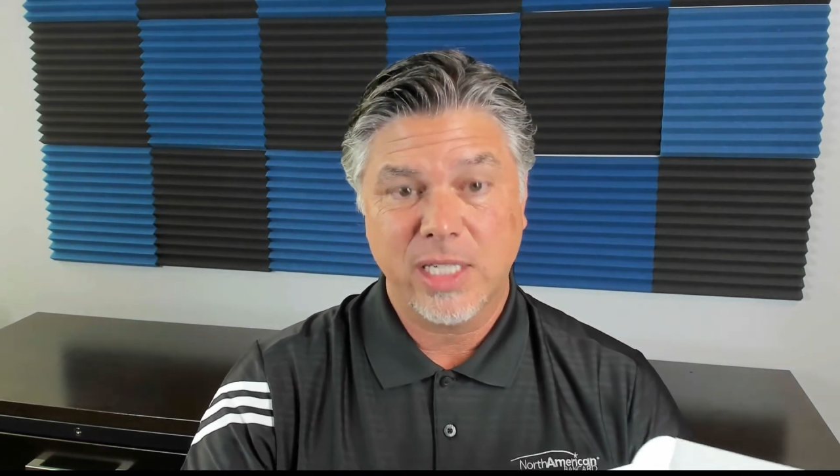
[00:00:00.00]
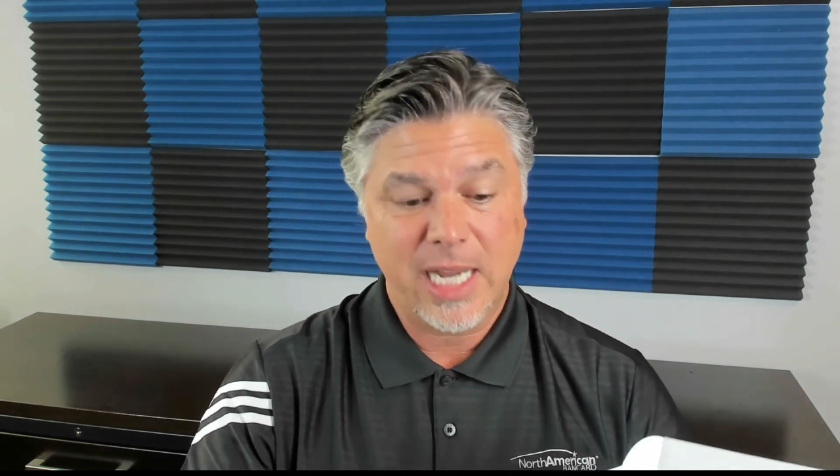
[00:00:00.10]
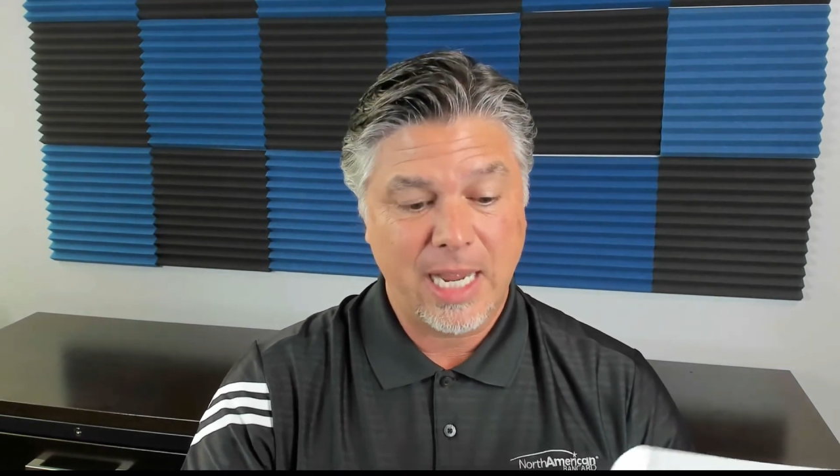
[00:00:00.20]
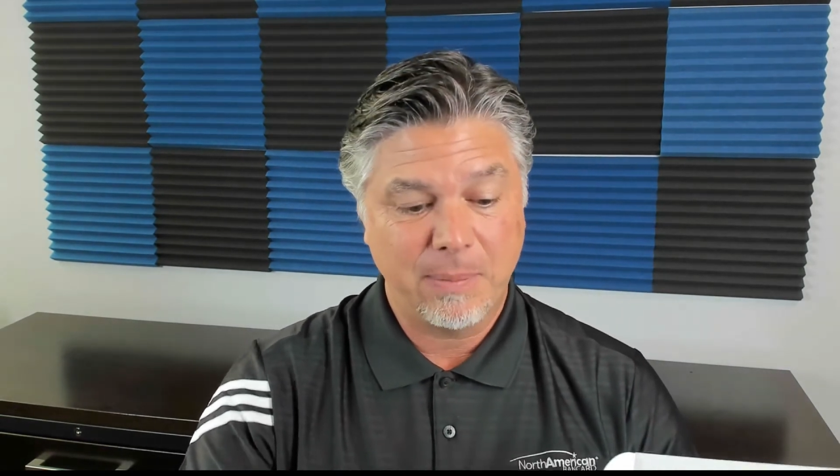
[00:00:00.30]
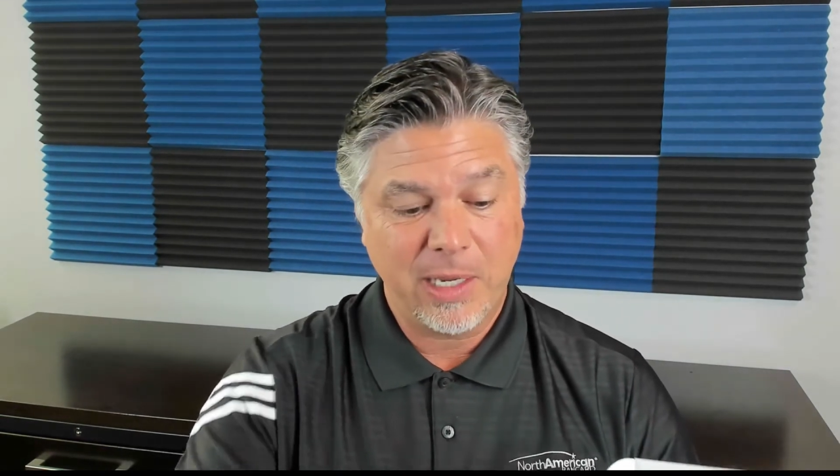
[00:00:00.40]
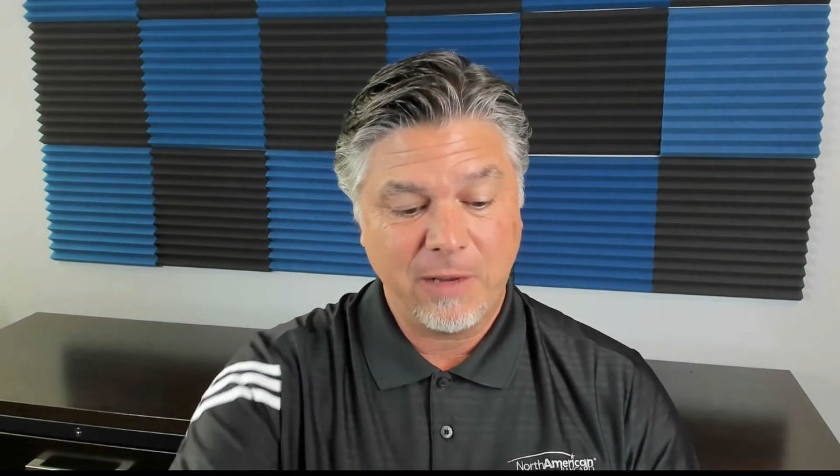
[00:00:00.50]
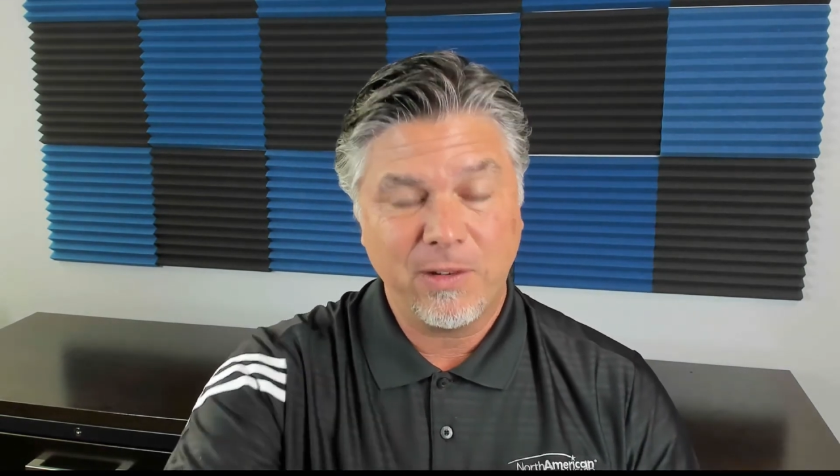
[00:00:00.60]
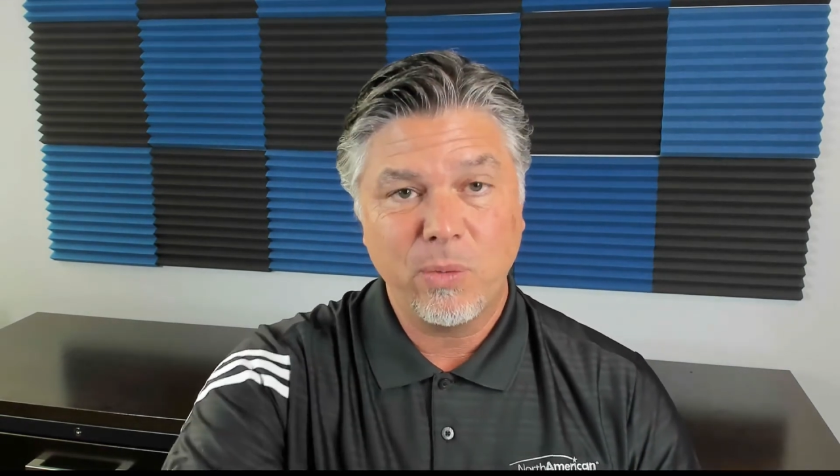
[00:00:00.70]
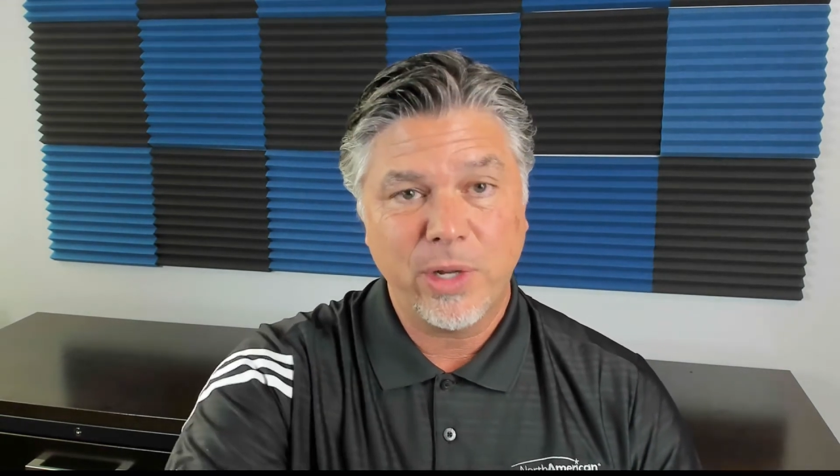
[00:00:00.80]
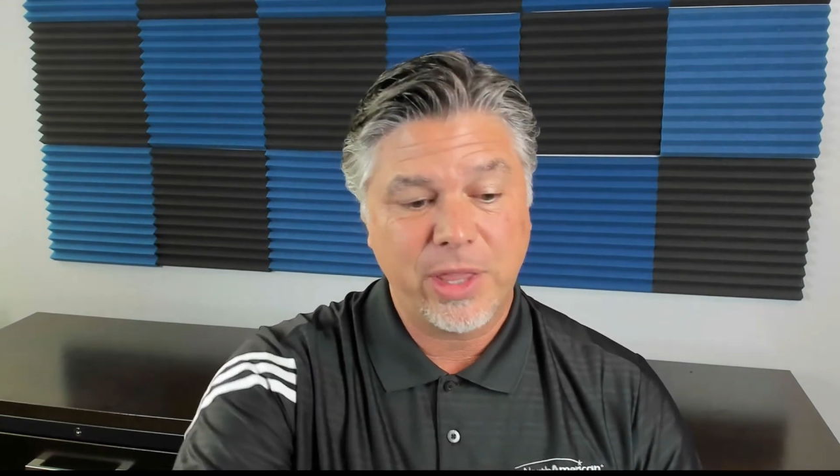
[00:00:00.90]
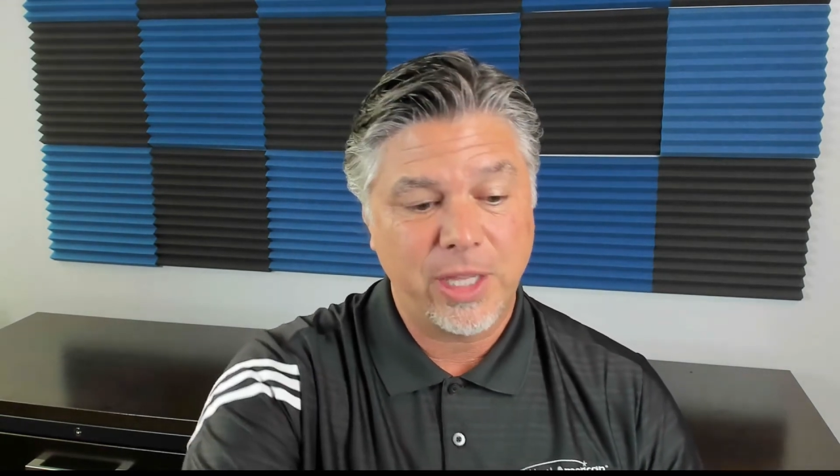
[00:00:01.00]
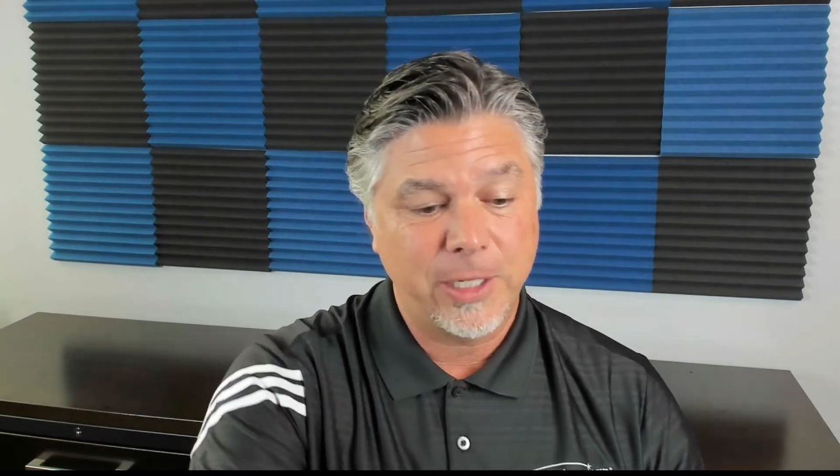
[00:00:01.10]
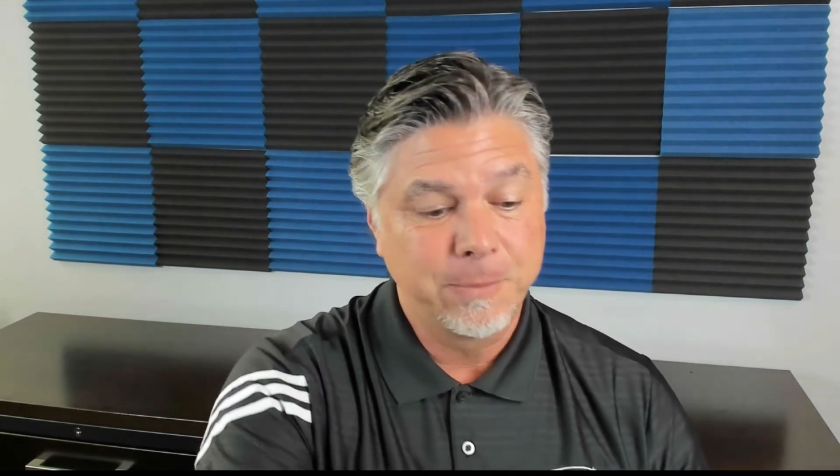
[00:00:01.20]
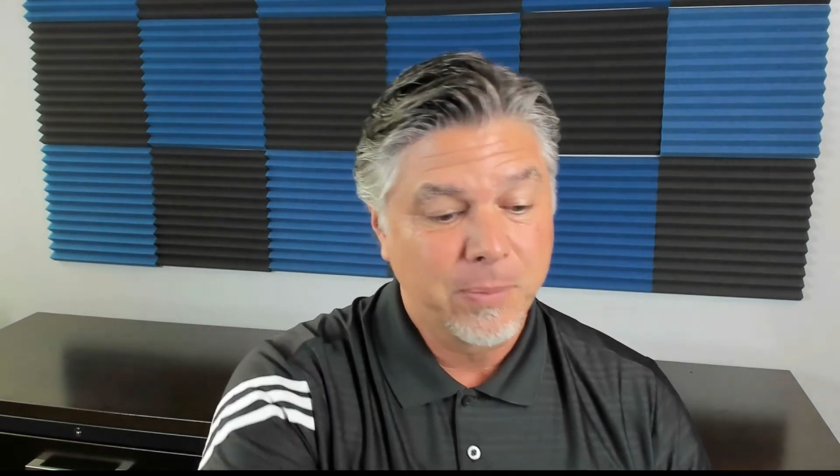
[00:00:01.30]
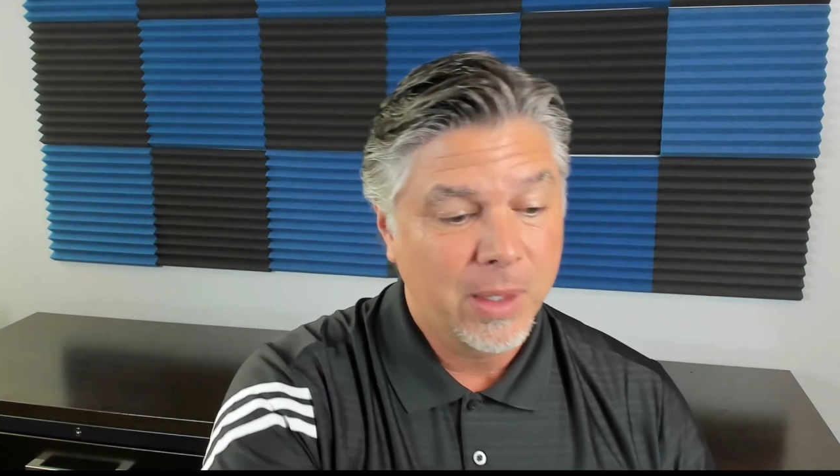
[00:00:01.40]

time, even with the